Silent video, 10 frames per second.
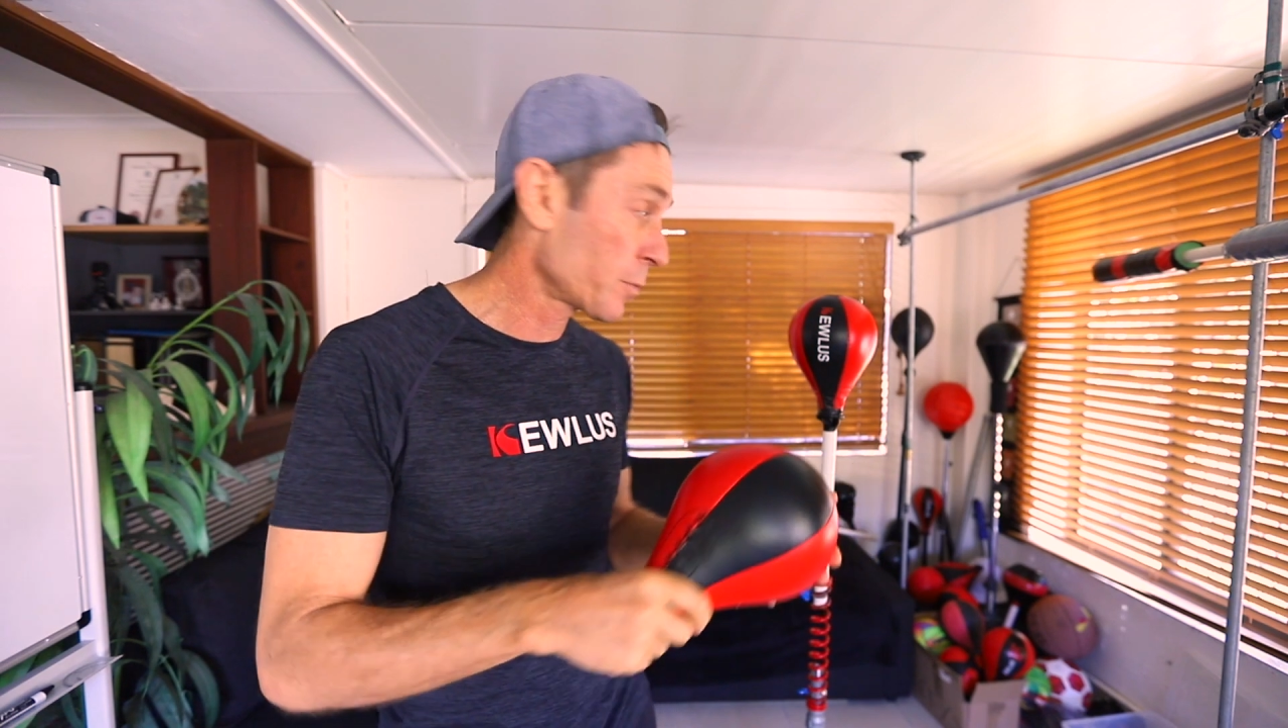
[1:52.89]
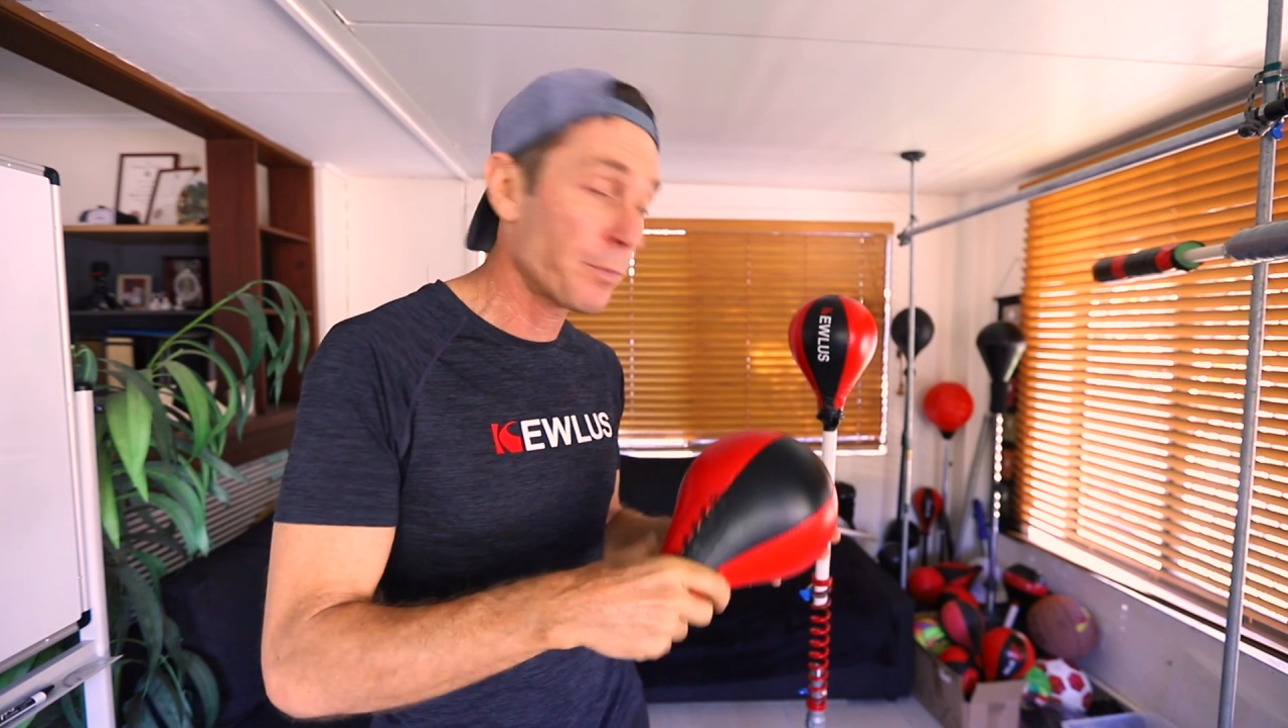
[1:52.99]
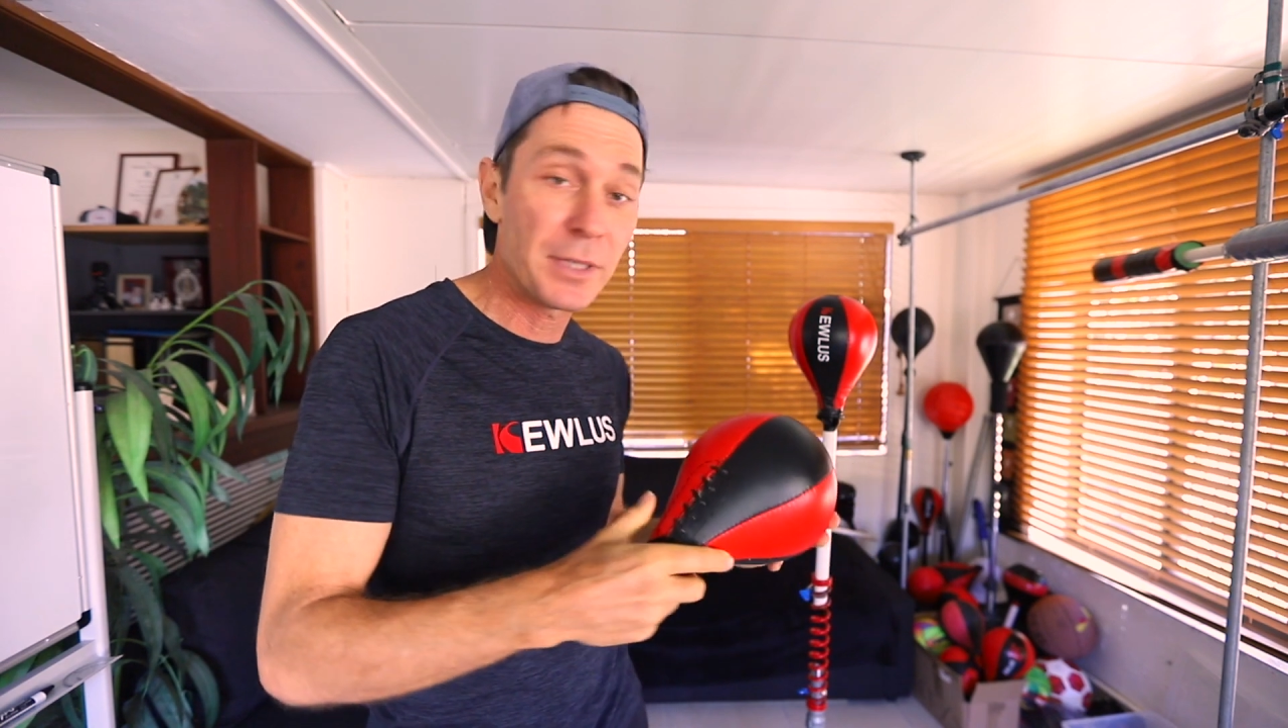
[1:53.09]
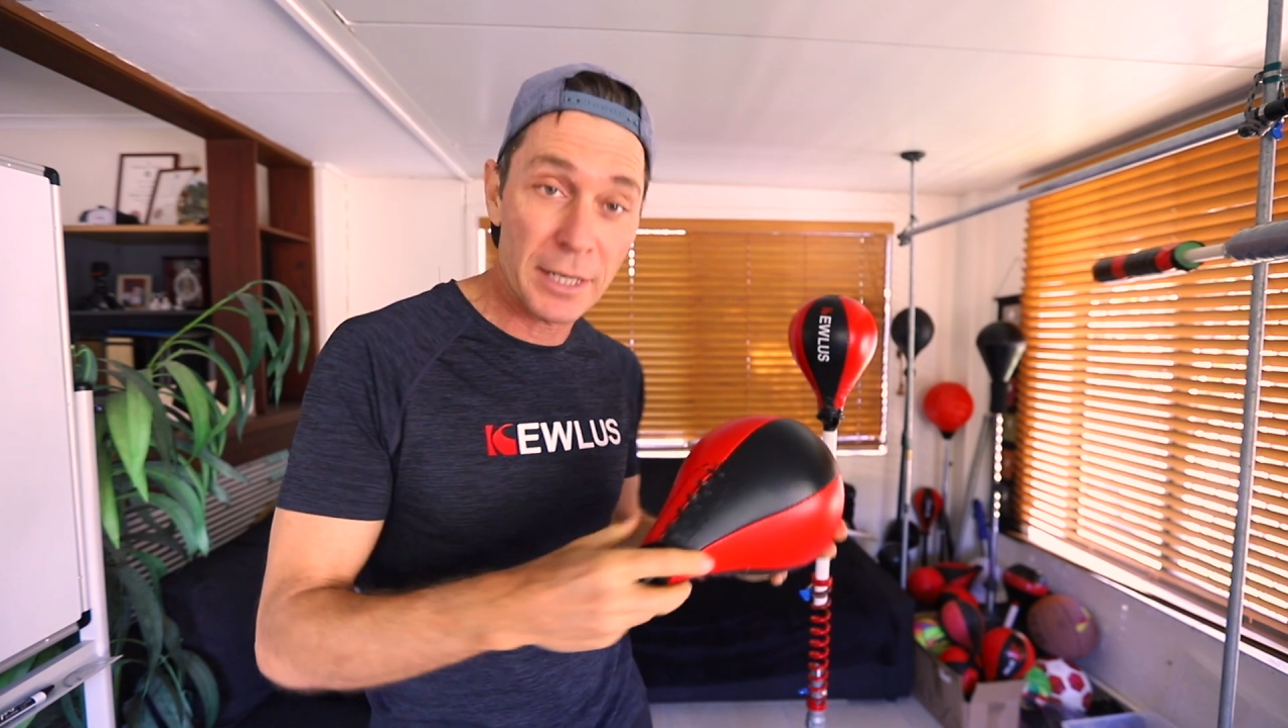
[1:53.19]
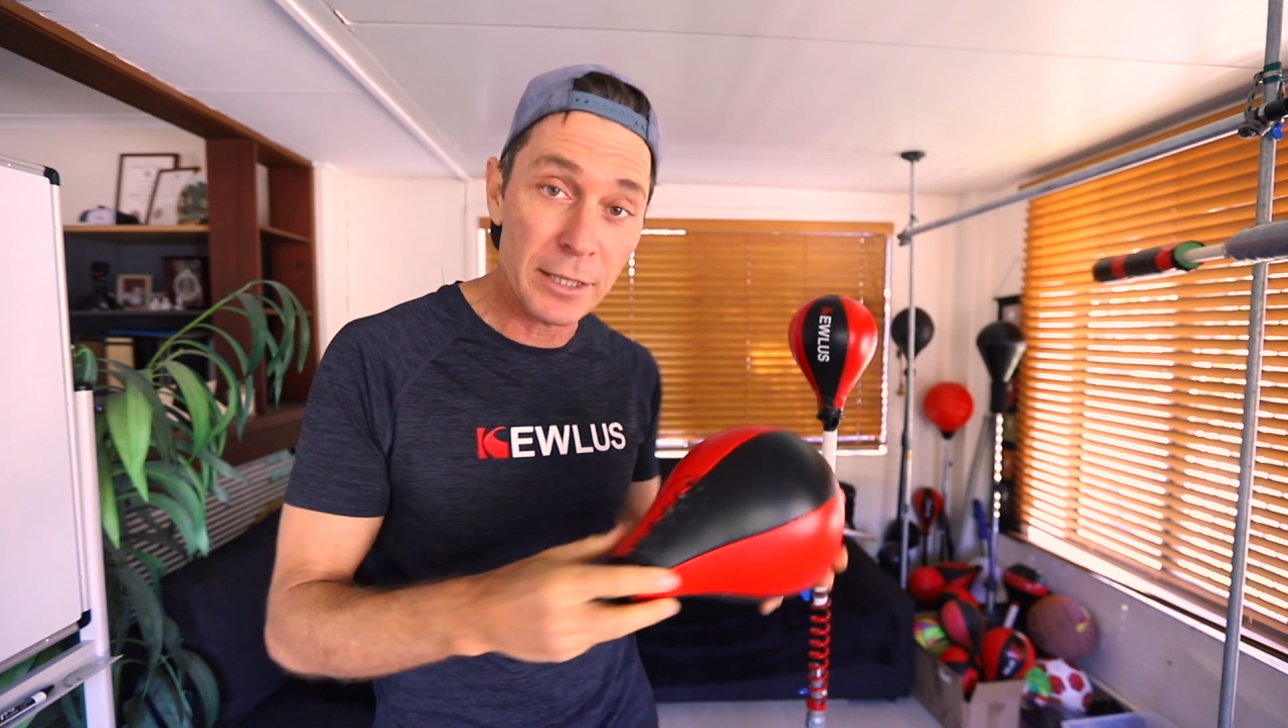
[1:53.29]

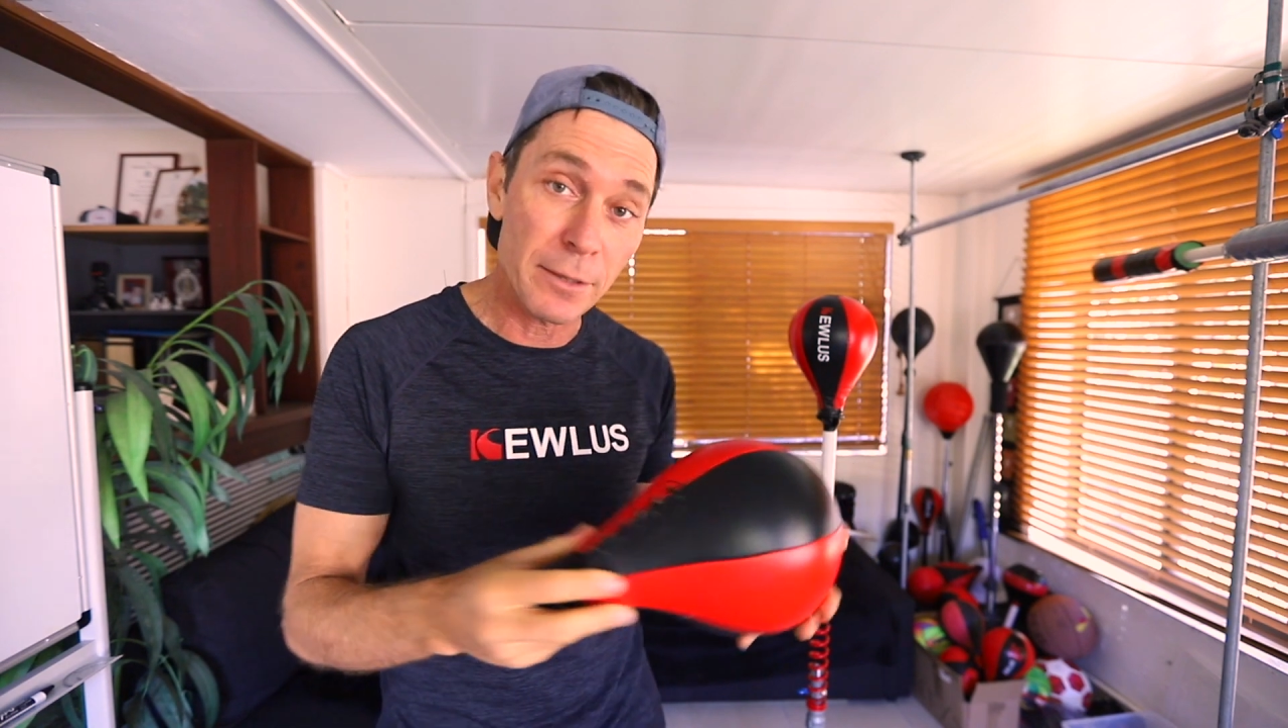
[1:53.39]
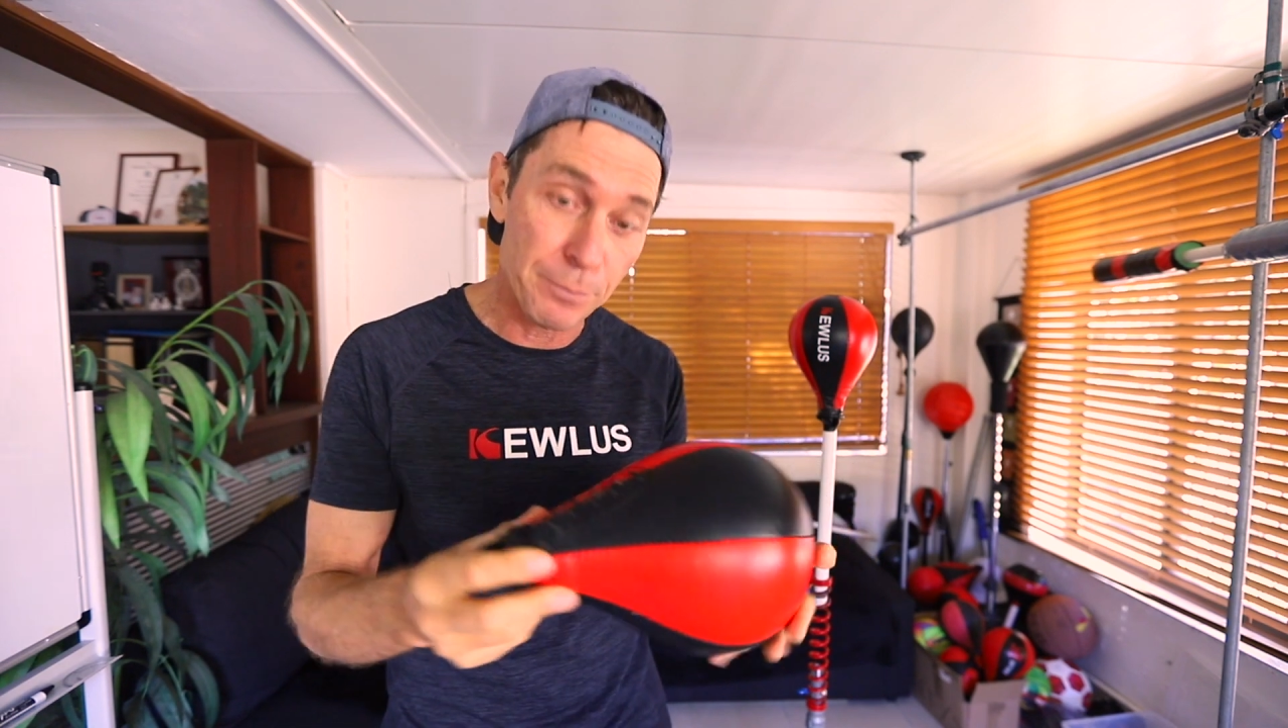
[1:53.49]
particular